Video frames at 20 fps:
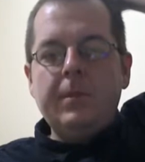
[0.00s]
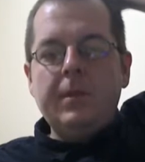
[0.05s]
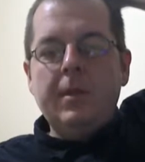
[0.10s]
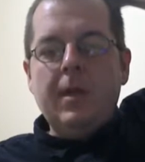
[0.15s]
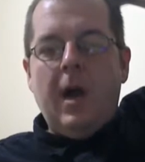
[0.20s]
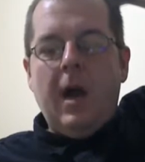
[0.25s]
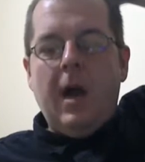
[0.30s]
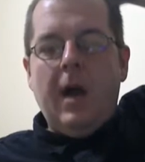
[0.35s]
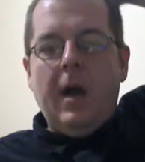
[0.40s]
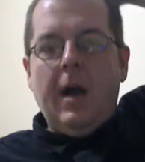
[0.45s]

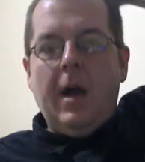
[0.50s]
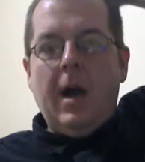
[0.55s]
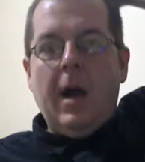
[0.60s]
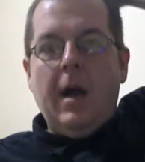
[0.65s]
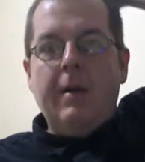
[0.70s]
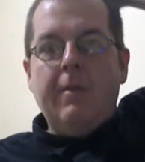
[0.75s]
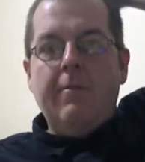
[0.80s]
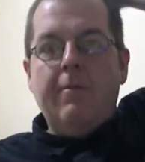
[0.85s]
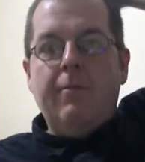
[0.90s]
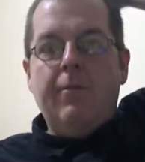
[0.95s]

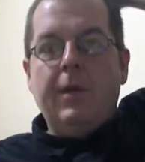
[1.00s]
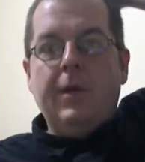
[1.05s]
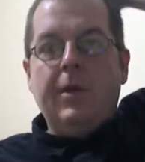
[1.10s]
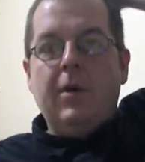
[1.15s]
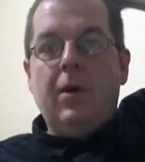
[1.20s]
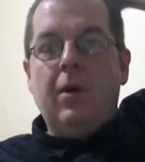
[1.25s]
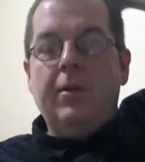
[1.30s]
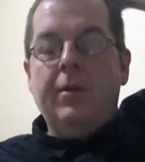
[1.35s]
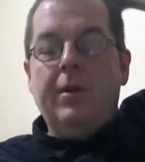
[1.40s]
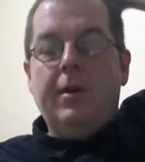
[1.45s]
I
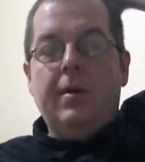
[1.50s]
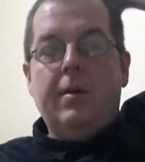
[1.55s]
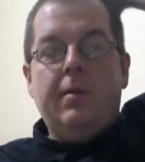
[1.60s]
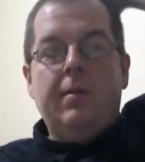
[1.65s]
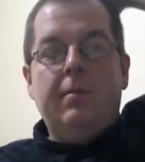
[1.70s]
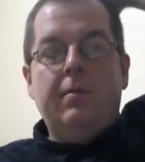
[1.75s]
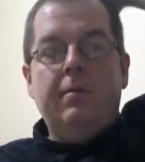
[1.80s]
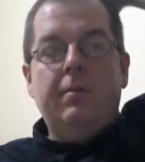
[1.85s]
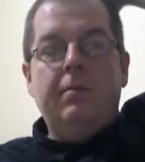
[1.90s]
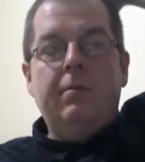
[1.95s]
recall
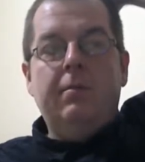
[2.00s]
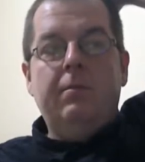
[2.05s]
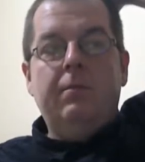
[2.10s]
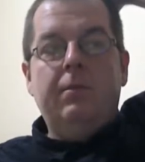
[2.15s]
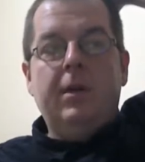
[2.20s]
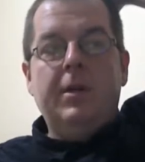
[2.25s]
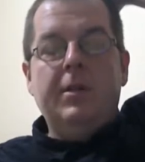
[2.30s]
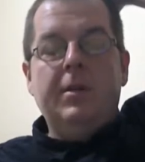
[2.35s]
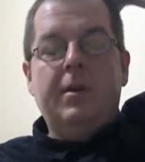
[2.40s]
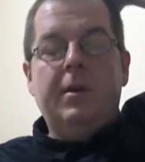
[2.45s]
their
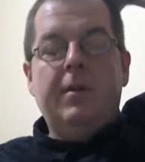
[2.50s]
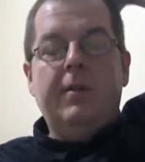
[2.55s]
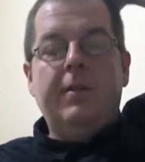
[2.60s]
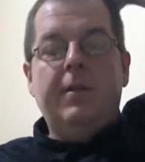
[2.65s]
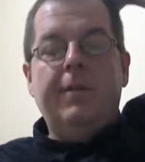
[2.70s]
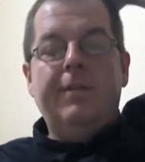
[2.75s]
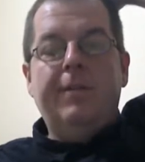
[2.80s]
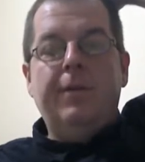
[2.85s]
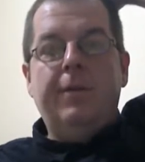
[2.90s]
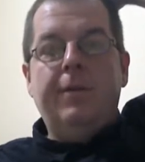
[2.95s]

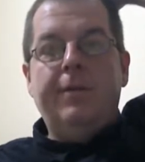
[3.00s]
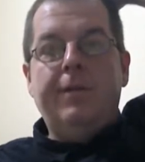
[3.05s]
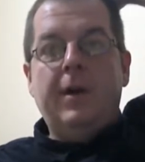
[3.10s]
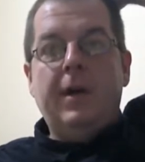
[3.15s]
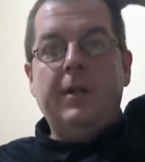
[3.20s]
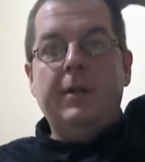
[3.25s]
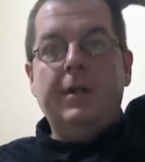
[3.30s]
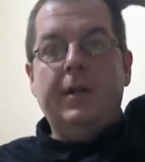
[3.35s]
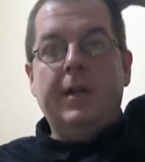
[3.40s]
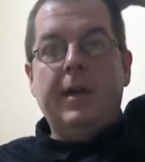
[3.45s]
food
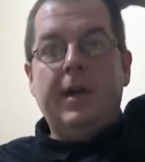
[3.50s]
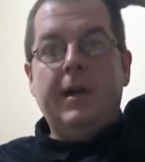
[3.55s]
fondly.